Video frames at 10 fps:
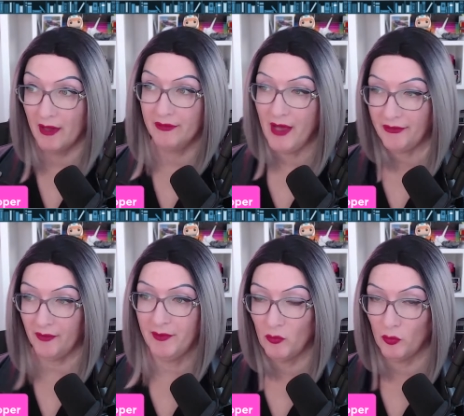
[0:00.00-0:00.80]
that's
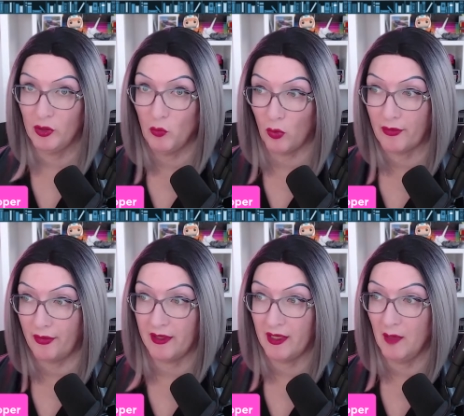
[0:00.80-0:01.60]
something really worth
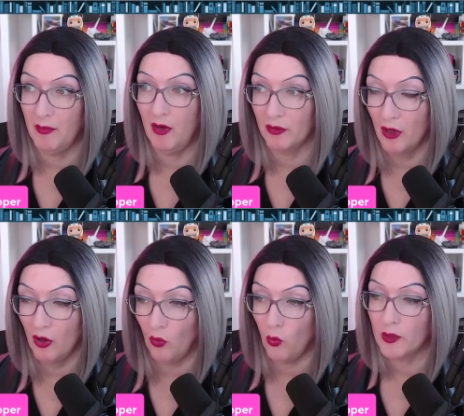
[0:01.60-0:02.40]
thinking about.
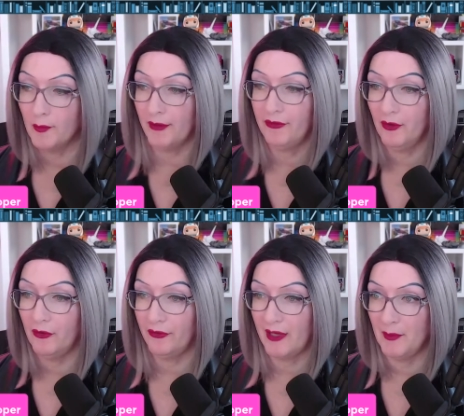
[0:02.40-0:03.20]
What are my
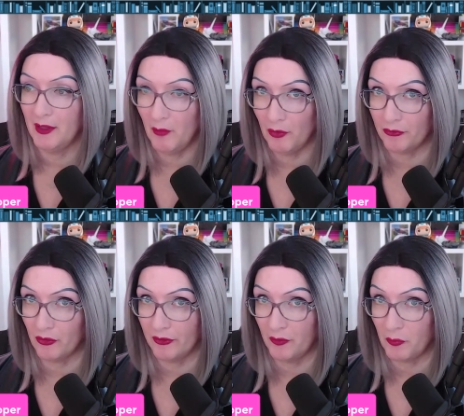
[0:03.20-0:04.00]
series that get me the most
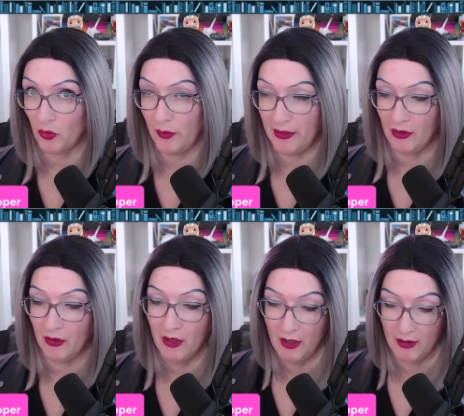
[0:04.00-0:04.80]
earnings per reader?
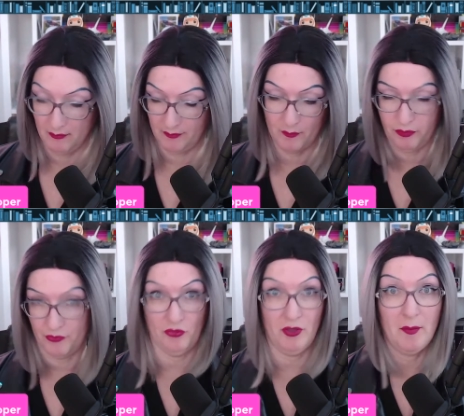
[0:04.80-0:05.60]

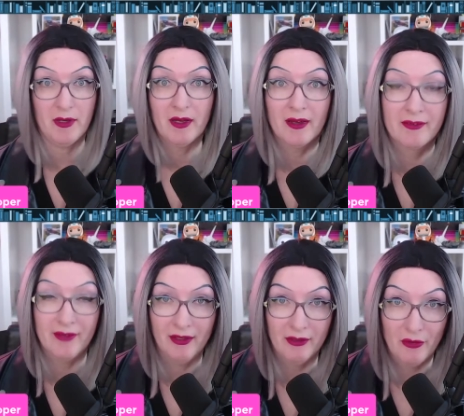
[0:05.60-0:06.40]
Should I be
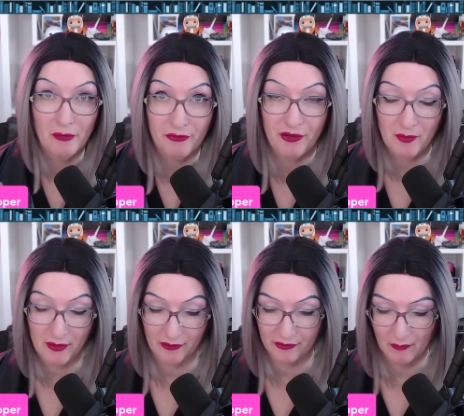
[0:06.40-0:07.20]
extending those
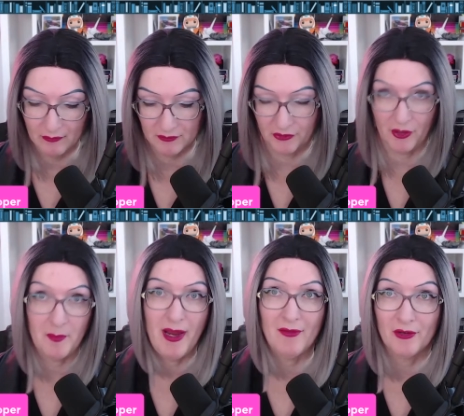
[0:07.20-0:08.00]
series? Should I
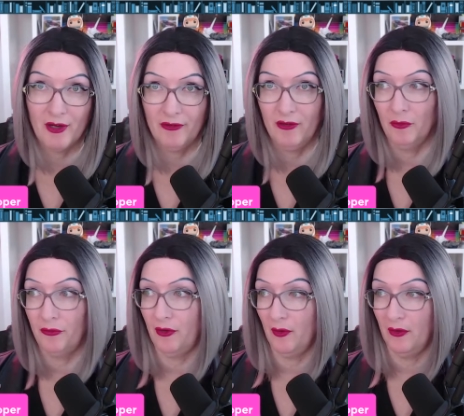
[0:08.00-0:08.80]
be advertising those
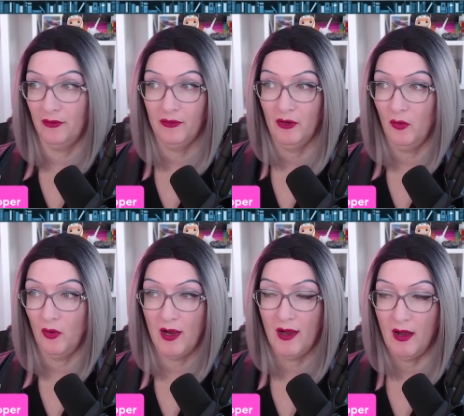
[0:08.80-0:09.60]
series?
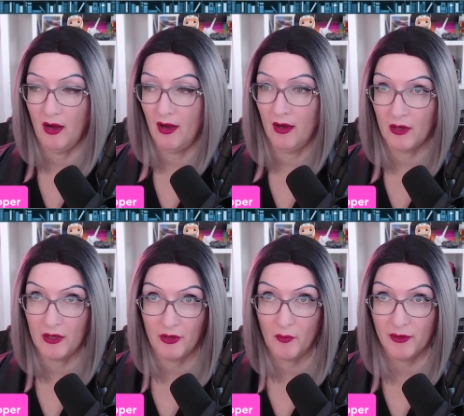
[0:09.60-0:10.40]

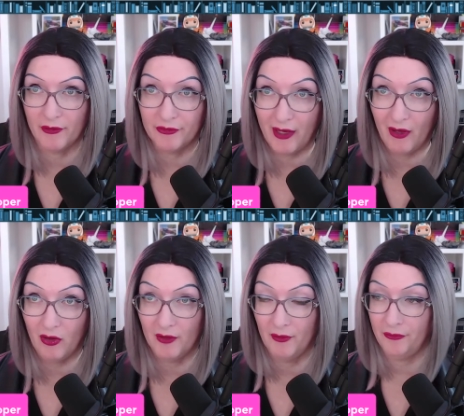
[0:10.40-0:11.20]
Could I run a sale
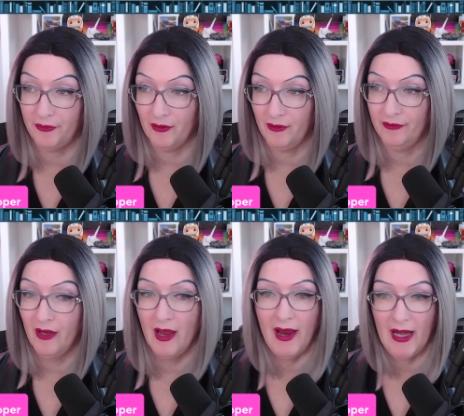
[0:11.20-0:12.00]
on those series?
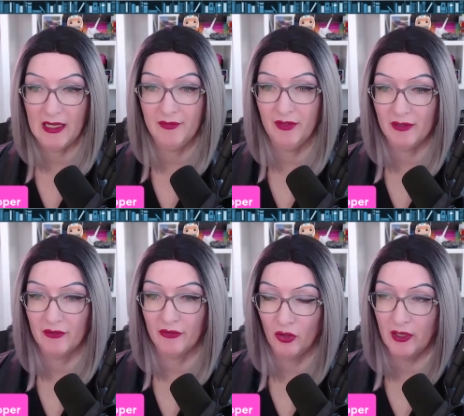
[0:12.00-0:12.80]
And even like
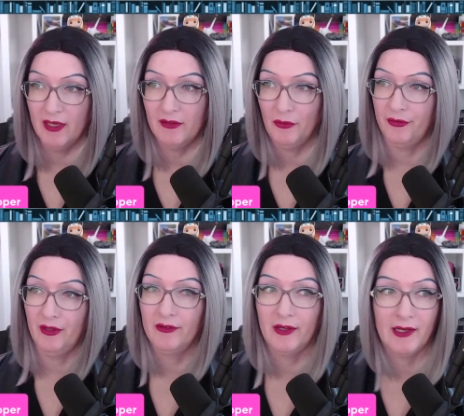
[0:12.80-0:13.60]
just looking at those
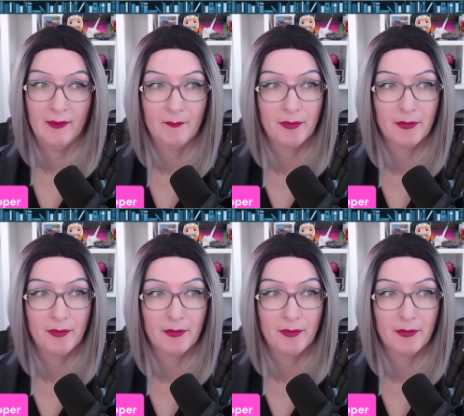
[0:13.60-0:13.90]
things like I